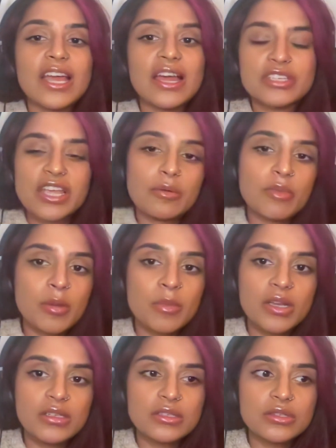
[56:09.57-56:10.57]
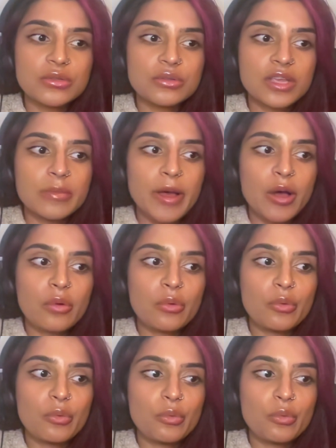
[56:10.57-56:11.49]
there and take a moment to think about